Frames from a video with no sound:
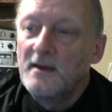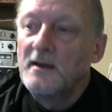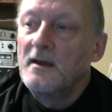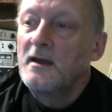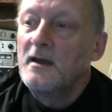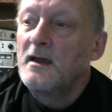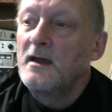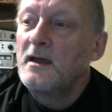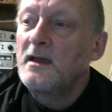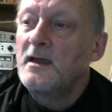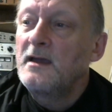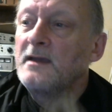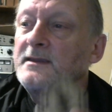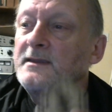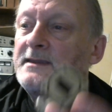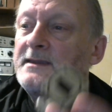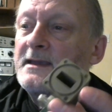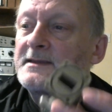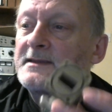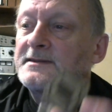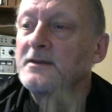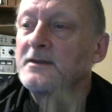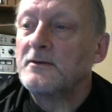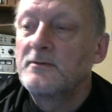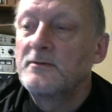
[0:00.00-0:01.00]
Yeah,
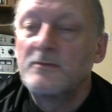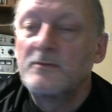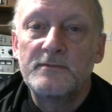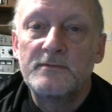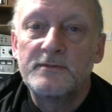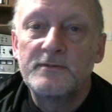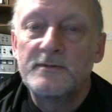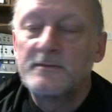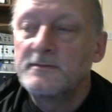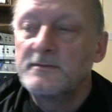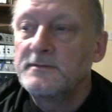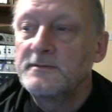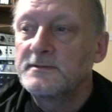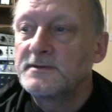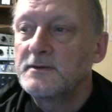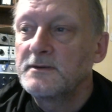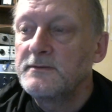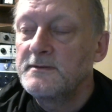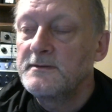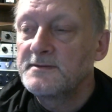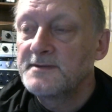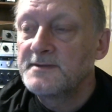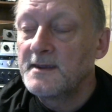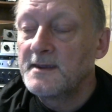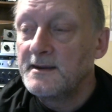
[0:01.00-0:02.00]
so
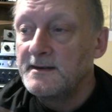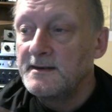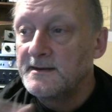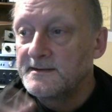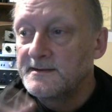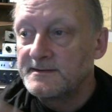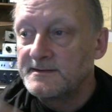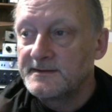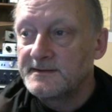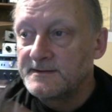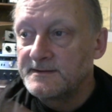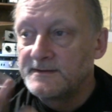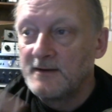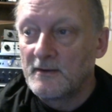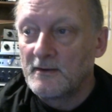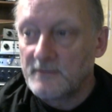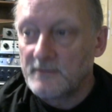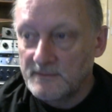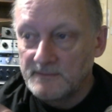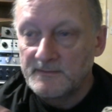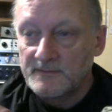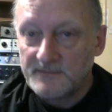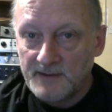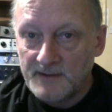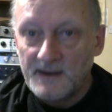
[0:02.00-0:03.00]
you're saying it's not
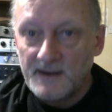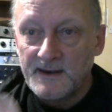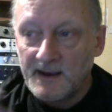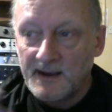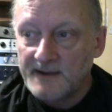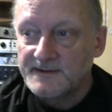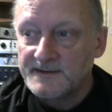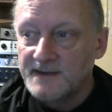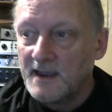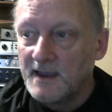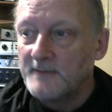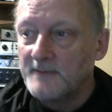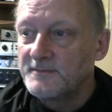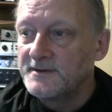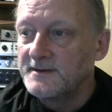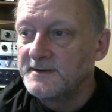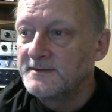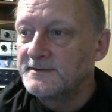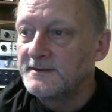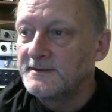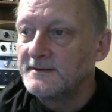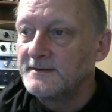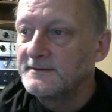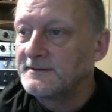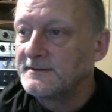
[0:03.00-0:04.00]
unaccepted
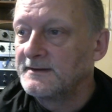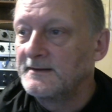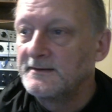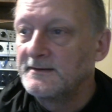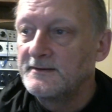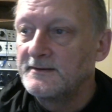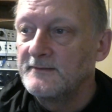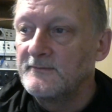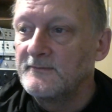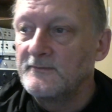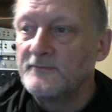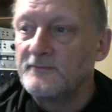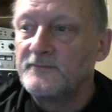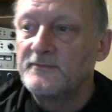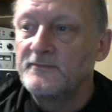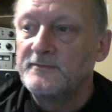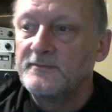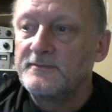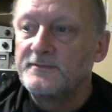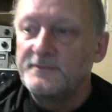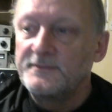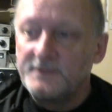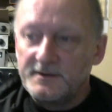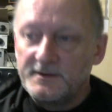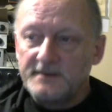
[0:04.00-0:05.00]
that
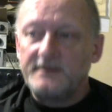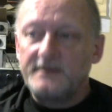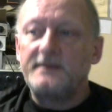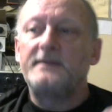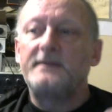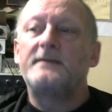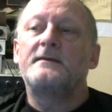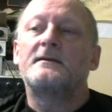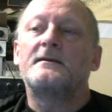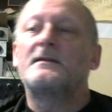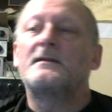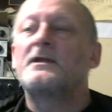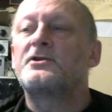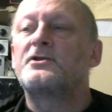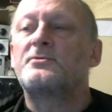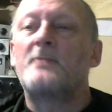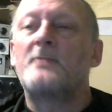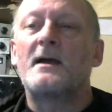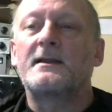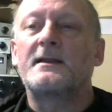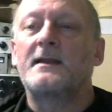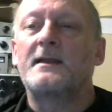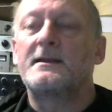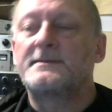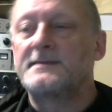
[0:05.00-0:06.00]
the
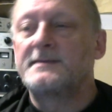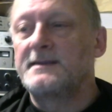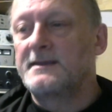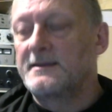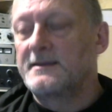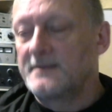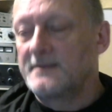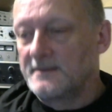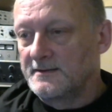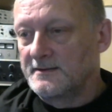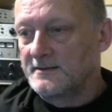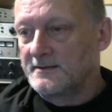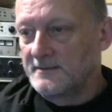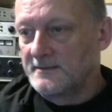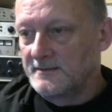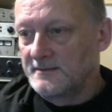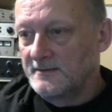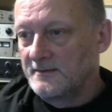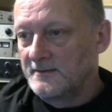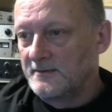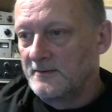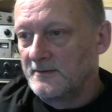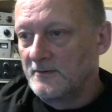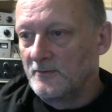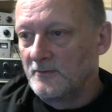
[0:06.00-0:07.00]
electromagnetic
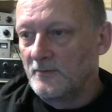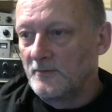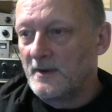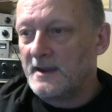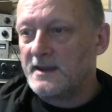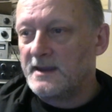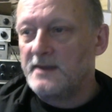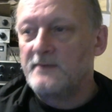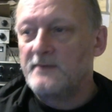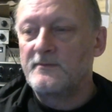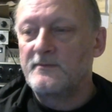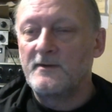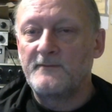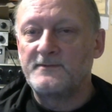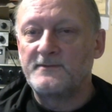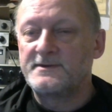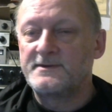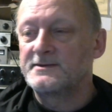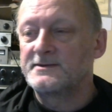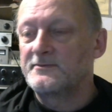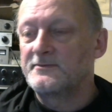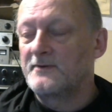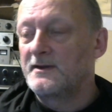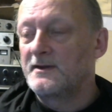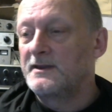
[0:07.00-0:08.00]
wave, if it
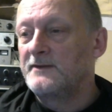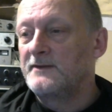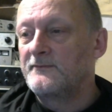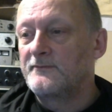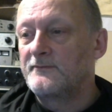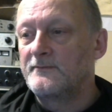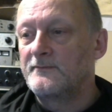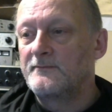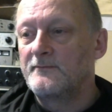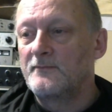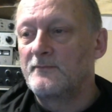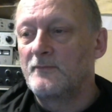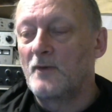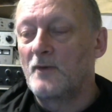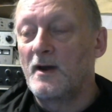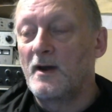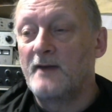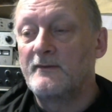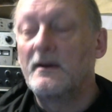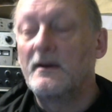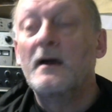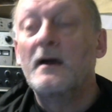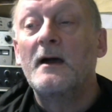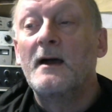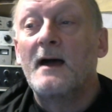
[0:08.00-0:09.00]
is a wave,
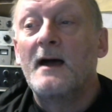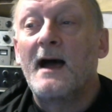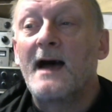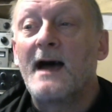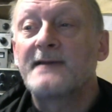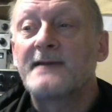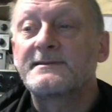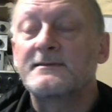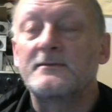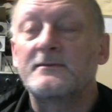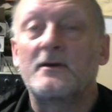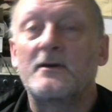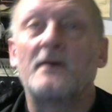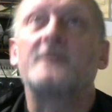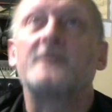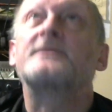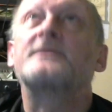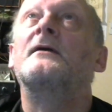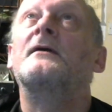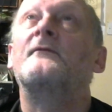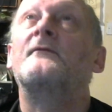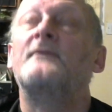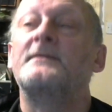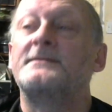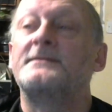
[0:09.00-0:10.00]
whatever, hasn't got a
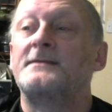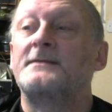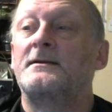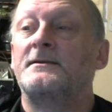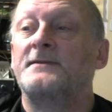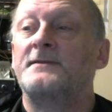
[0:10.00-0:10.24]
physical